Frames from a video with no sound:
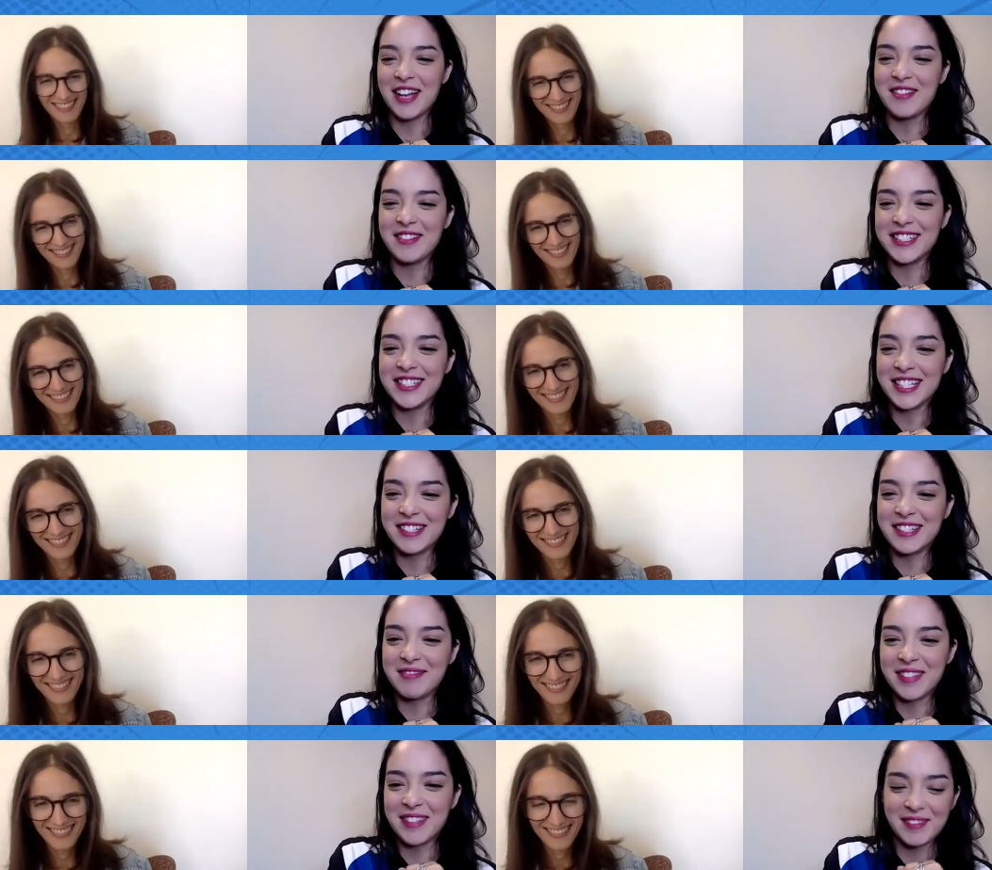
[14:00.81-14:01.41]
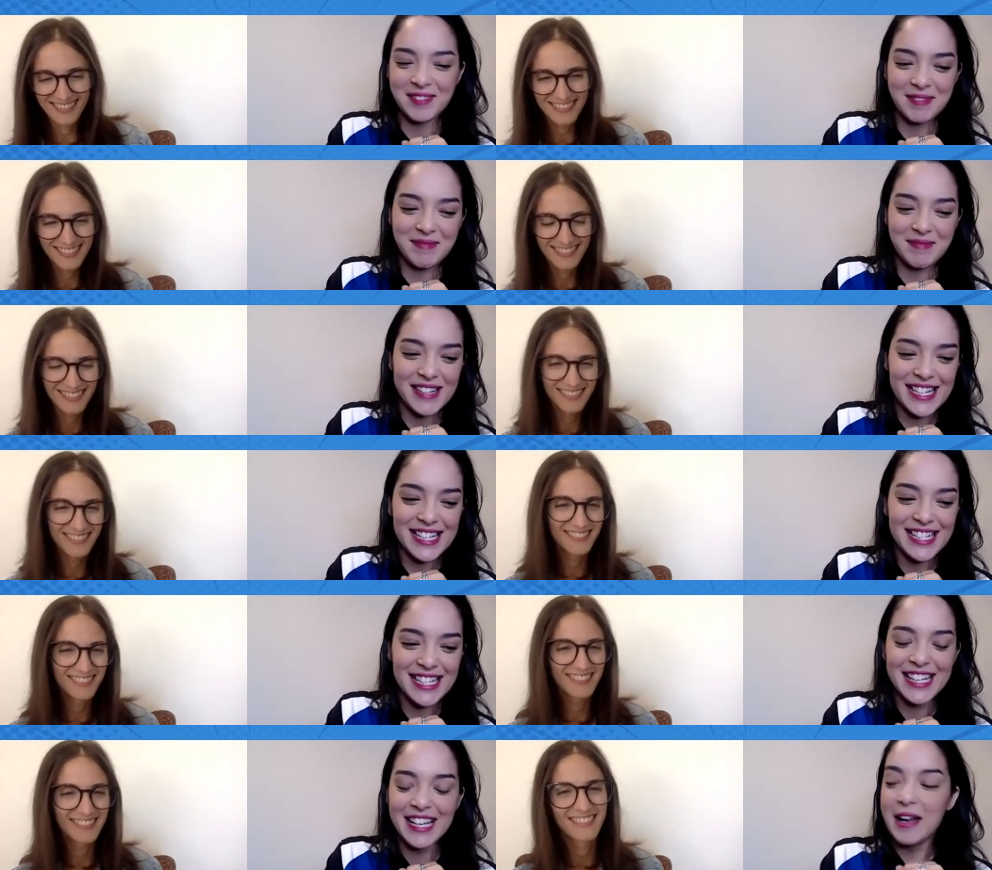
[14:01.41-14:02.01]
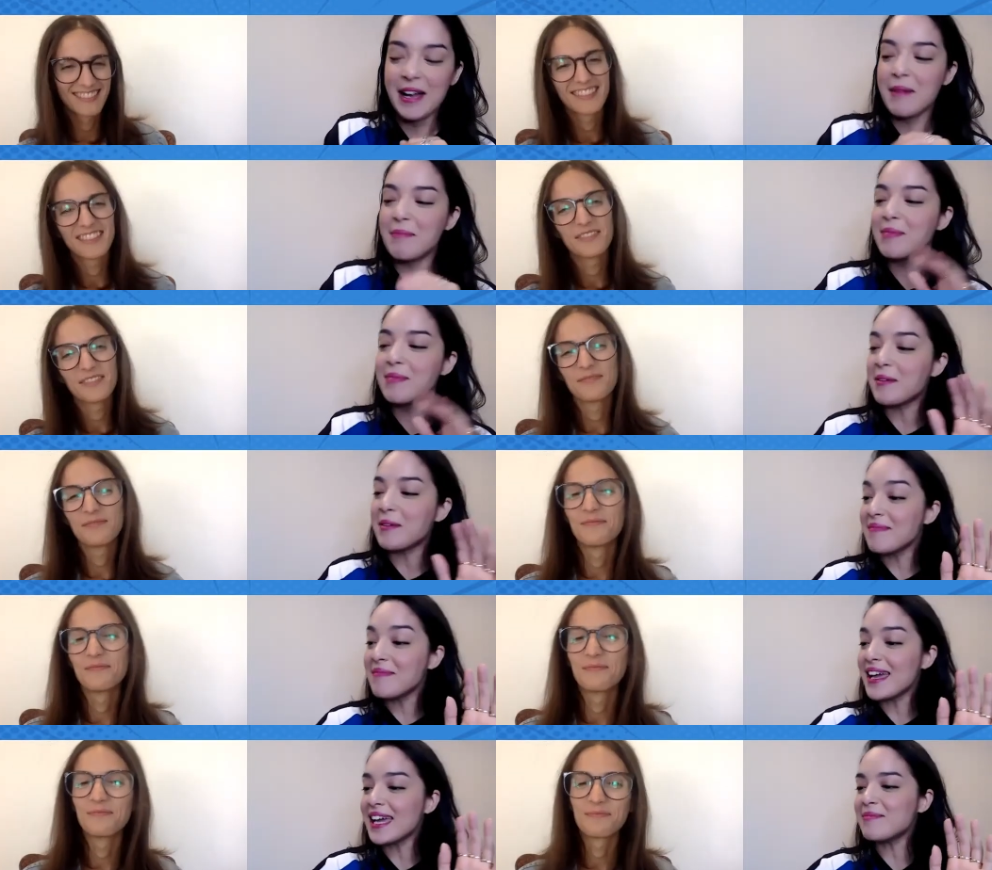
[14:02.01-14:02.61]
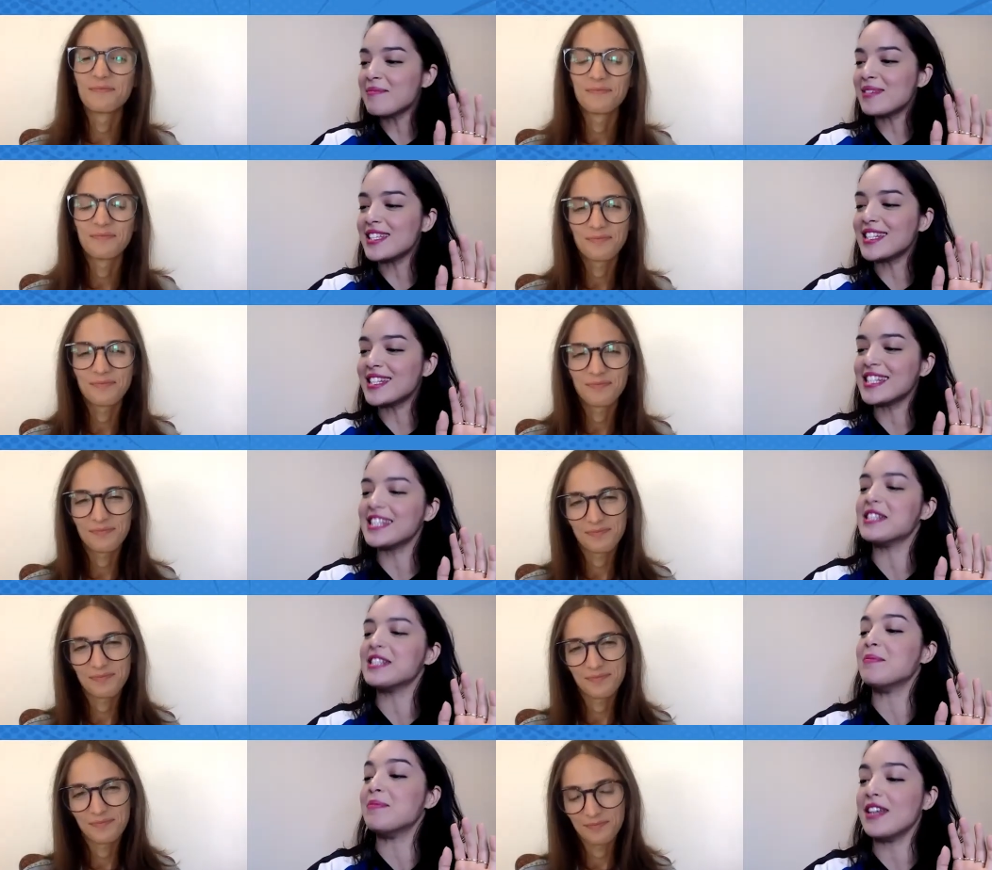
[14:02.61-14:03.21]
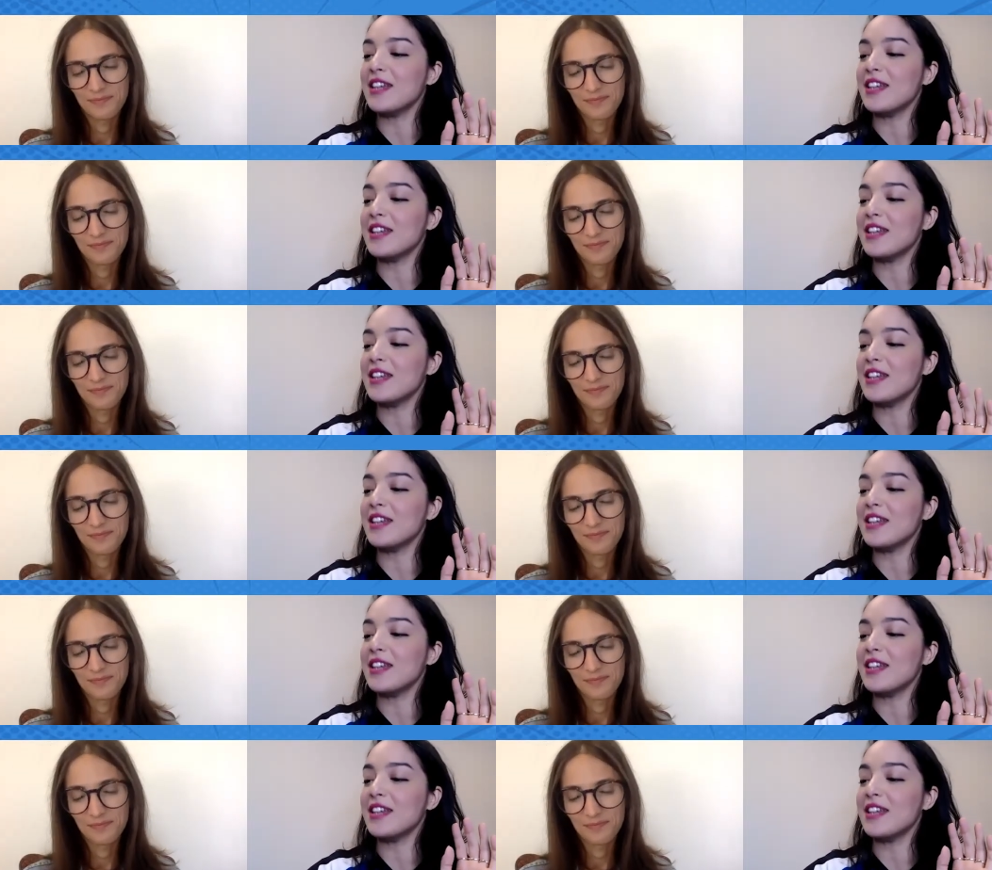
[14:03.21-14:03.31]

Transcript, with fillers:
Speaker 1: one didn't work for me. But maybe Sleepy